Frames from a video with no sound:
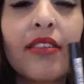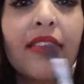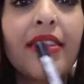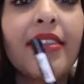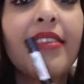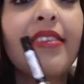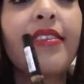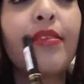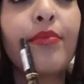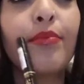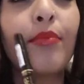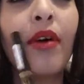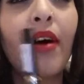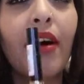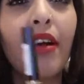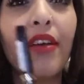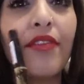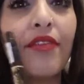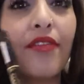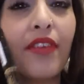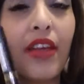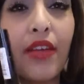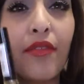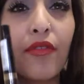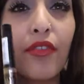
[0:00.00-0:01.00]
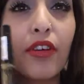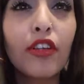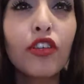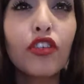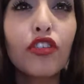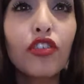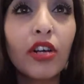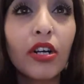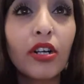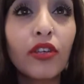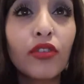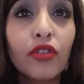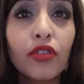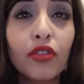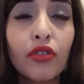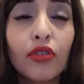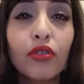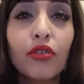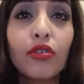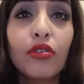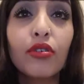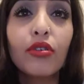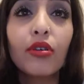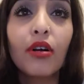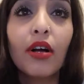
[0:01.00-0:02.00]
this is my favourite
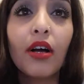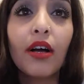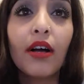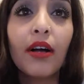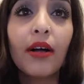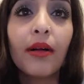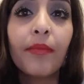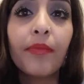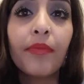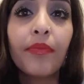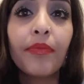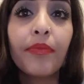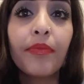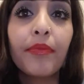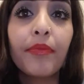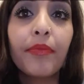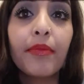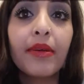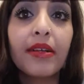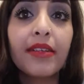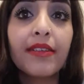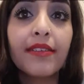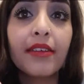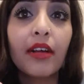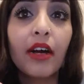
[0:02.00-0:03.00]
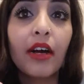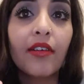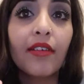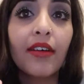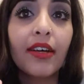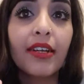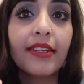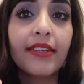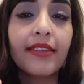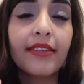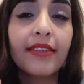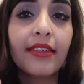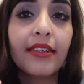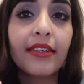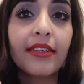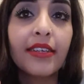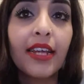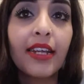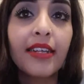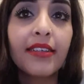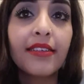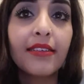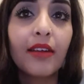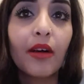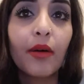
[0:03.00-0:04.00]
drugstore mascara, and it's the
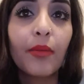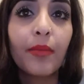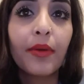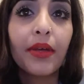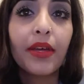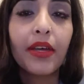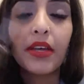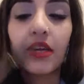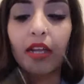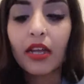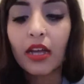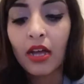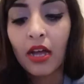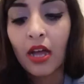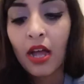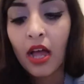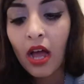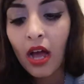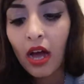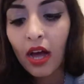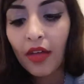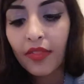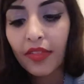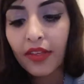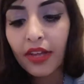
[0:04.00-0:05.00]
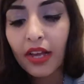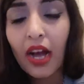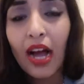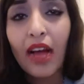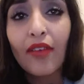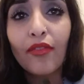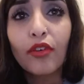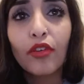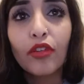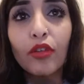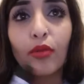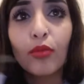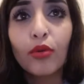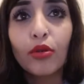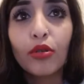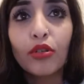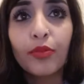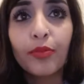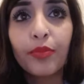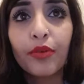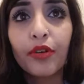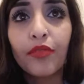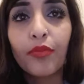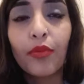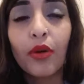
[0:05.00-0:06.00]
telescopic. I think I haven't got the
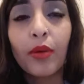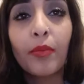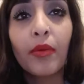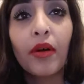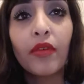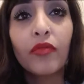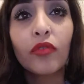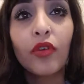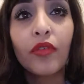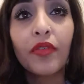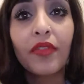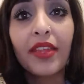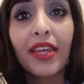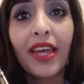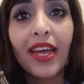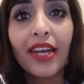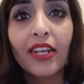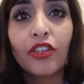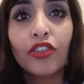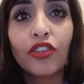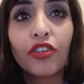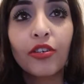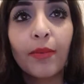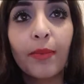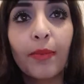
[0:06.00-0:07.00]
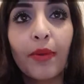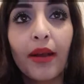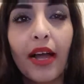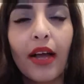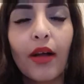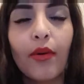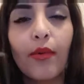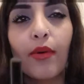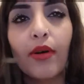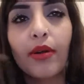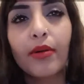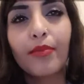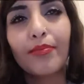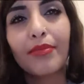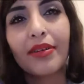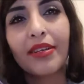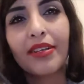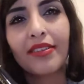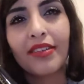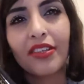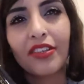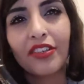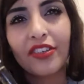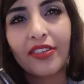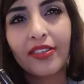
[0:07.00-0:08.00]
waterproof one, but I've got the extra black one
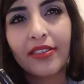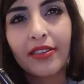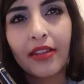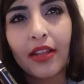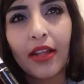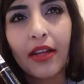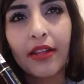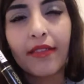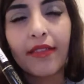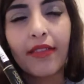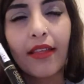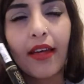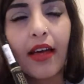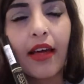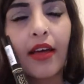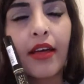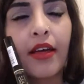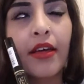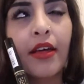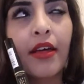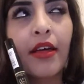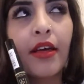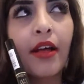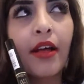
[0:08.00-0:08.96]
because I just like that